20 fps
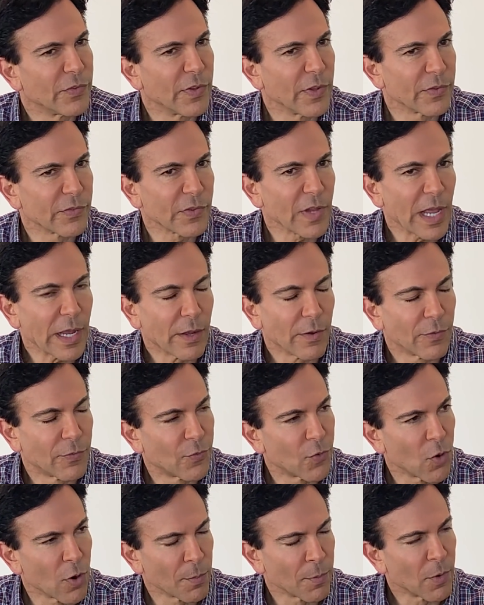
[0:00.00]
this like a
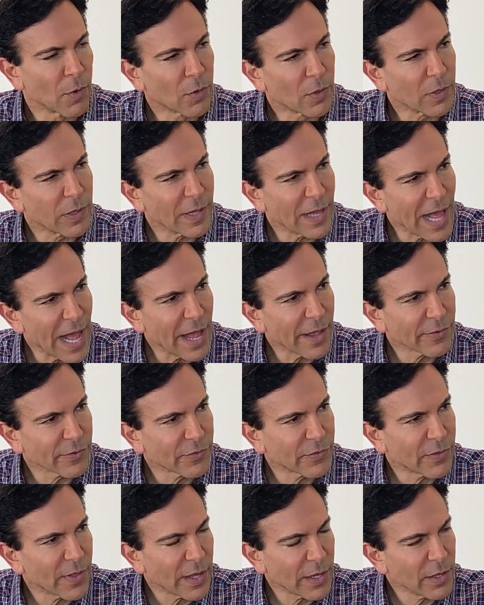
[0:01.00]
formal class
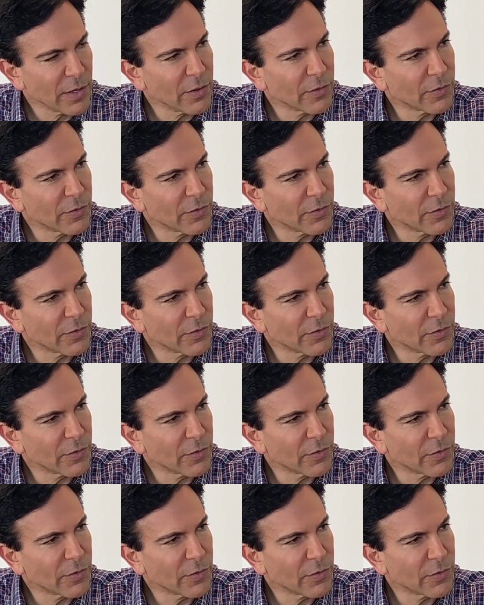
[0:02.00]
that you